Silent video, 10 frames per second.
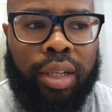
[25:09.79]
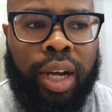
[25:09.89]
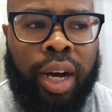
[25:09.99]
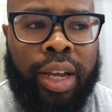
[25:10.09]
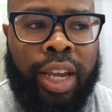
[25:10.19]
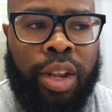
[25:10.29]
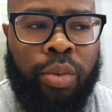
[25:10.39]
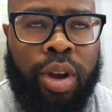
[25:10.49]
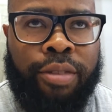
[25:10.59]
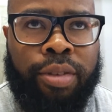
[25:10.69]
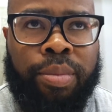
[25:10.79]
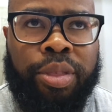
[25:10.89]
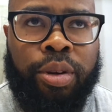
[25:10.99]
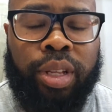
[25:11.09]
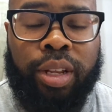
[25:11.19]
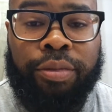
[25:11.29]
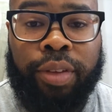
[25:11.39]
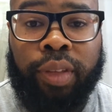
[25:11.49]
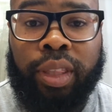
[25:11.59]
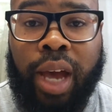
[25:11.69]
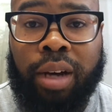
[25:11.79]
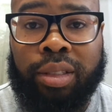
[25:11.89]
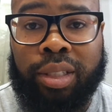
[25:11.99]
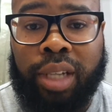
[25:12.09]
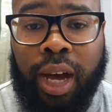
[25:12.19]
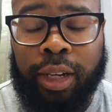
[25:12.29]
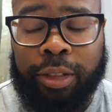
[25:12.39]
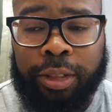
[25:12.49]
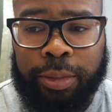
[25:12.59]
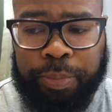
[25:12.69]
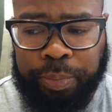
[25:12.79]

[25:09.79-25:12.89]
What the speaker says: anywhere from $30 to $50,000